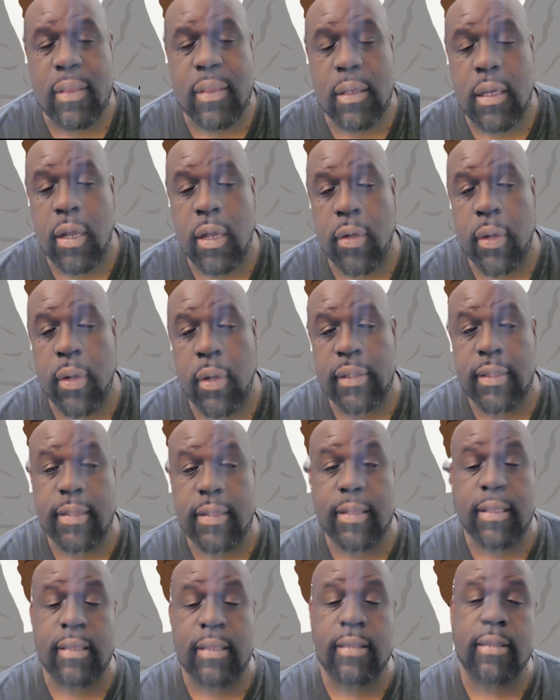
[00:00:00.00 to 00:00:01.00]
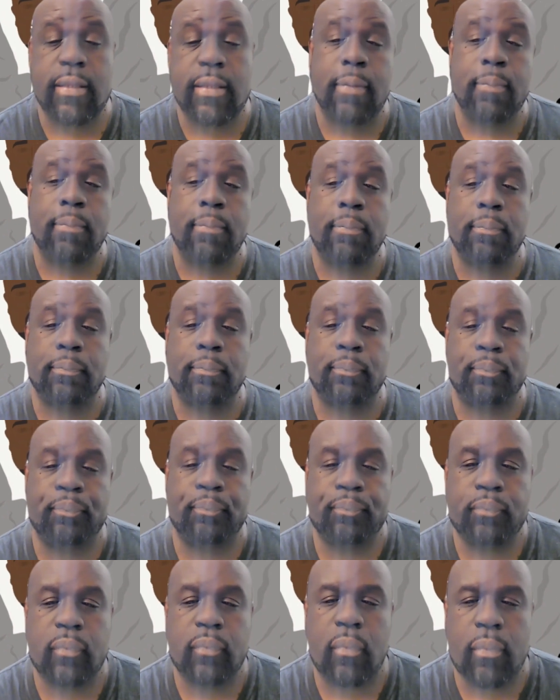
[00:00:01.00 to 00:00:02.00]
the current system
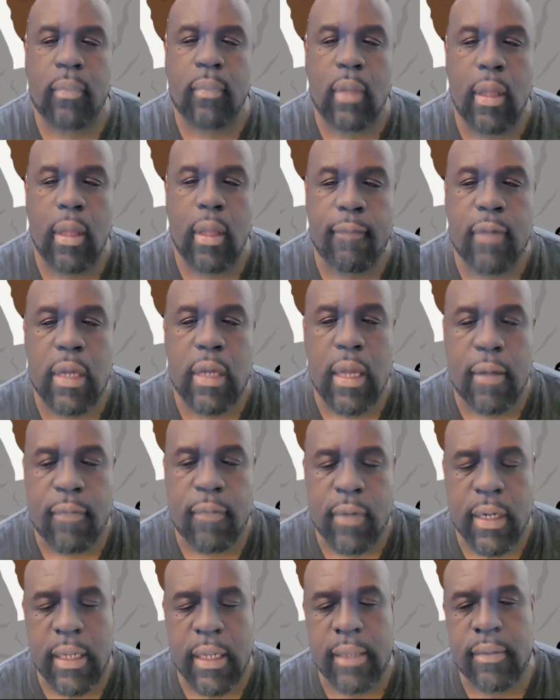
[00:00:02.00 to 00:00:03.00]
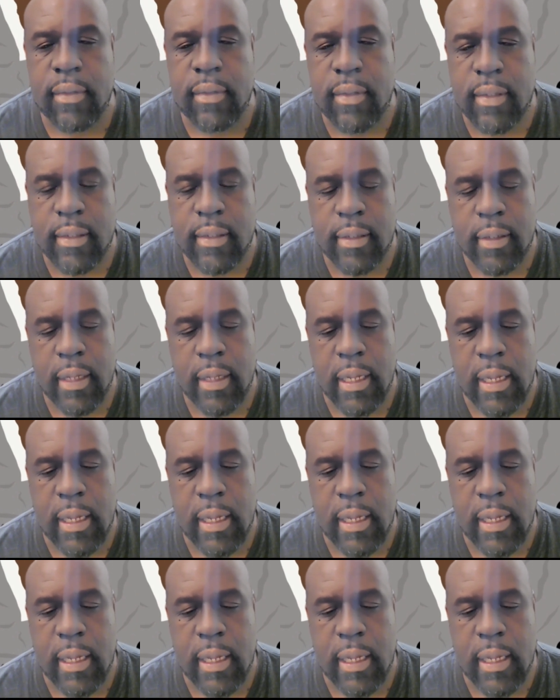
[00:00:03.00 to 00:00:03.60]
of governance